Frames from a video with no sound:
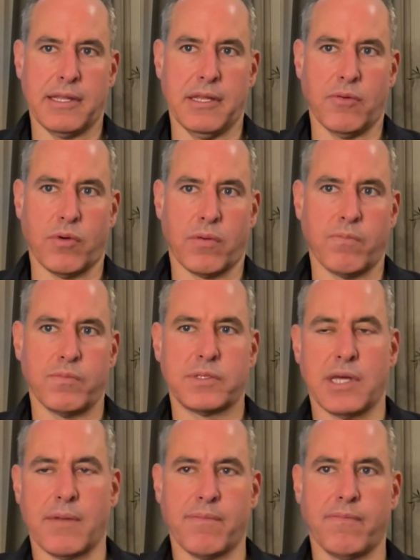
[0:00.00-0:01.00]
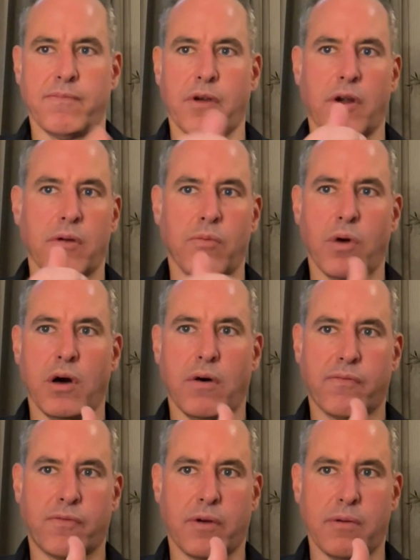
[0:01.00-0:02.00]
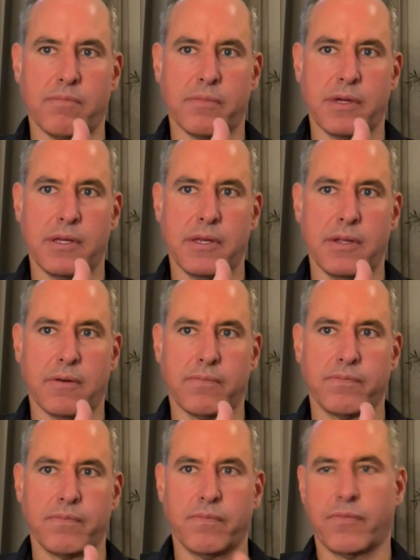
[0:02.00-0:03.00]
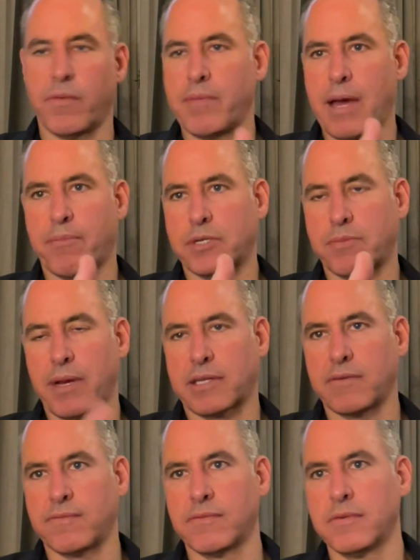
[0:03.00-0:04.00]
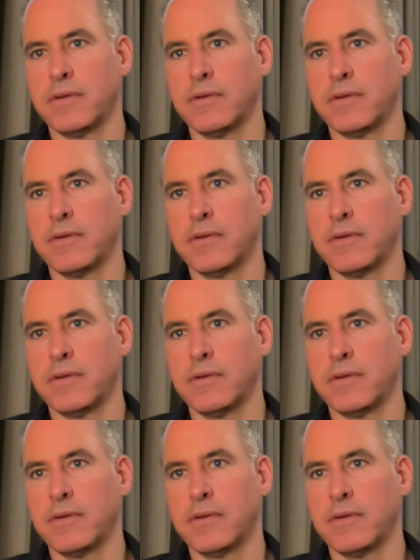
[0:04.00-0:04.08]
we're set up very well from that perspective.